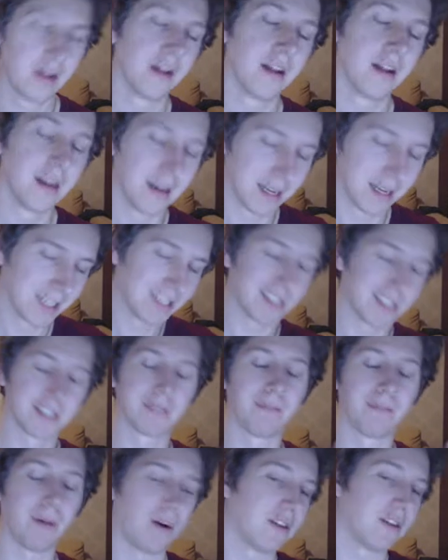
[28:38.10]
Let's
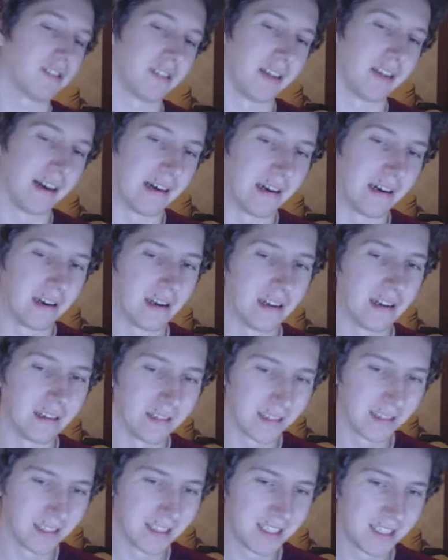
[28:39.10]
just pause there.
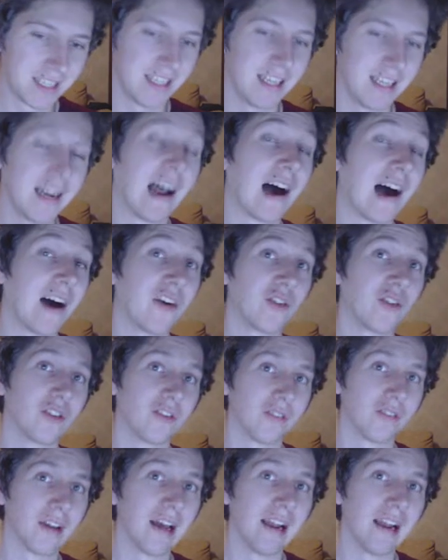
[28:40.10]
Seal
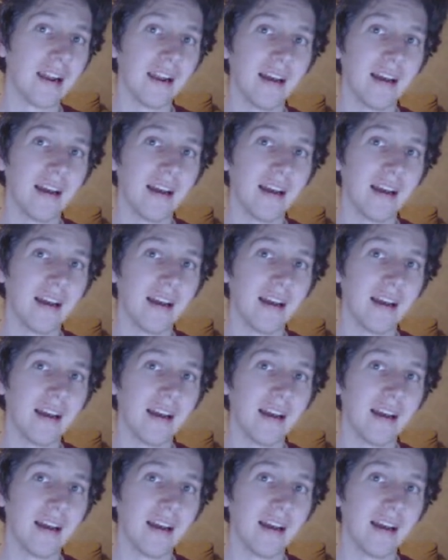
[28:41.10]
auto fail.